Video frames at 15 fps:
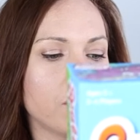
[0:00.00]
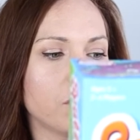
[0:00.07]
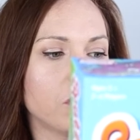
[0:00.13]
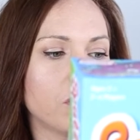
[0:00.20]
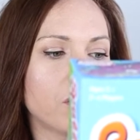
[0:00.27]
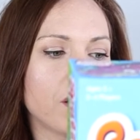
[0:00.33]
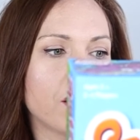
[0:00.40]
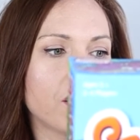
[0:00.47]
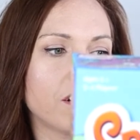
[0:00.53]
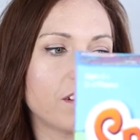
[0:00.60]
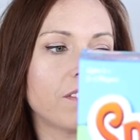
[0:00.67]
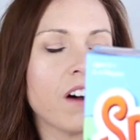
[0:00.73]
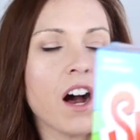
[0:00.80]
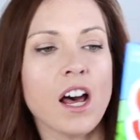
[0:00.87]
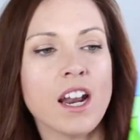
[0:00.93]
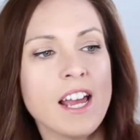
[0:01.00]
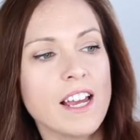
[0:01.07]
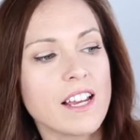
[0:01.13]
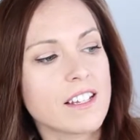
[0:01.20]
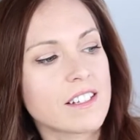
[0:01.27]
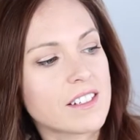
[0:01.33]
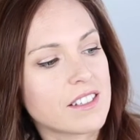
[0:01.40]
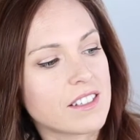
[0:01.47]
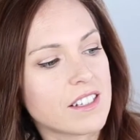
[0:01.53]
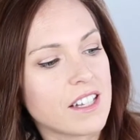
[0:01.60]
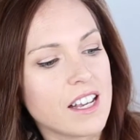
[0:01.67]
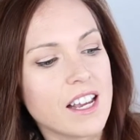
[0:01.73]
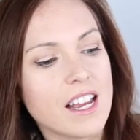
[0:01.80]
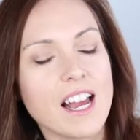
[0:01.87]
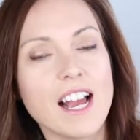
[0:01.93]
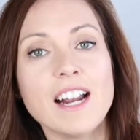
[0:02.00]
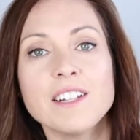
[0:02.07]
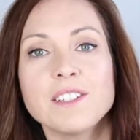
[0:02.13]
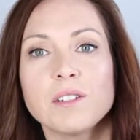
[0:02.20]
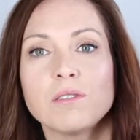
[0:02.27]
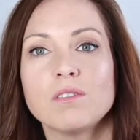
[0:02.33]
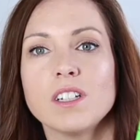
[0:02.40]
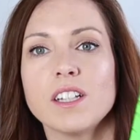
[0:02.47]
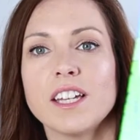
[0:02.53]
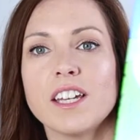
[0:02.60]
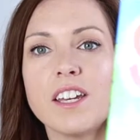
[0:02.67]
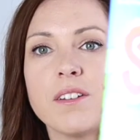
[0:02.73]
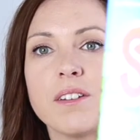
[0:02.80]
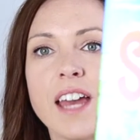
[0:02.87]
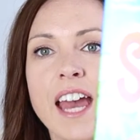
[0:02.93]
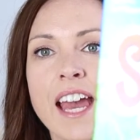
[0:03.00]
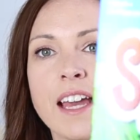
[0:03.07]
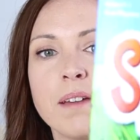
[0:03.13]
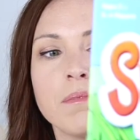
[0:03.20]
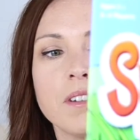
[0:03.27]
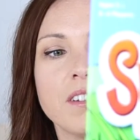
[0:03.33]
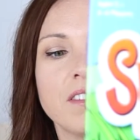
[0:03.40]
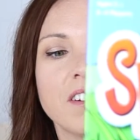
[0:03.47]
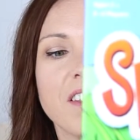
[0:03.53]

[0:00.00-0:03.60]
learning your phonics, and it's a really cute game for